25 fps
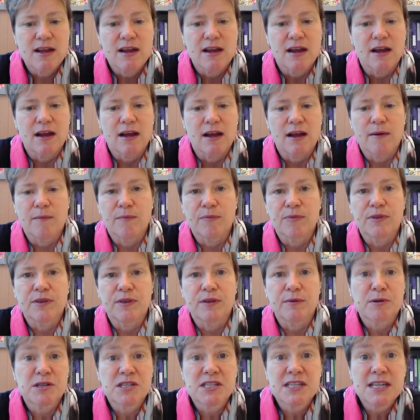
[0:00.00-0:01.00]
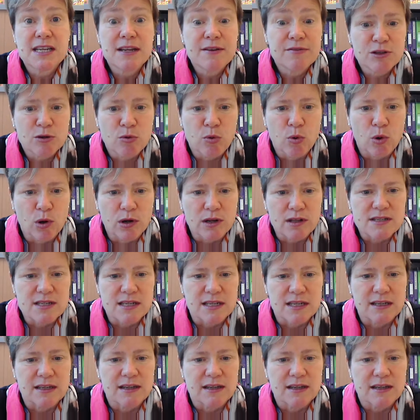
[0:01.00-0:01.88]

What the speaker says: the perceived quality,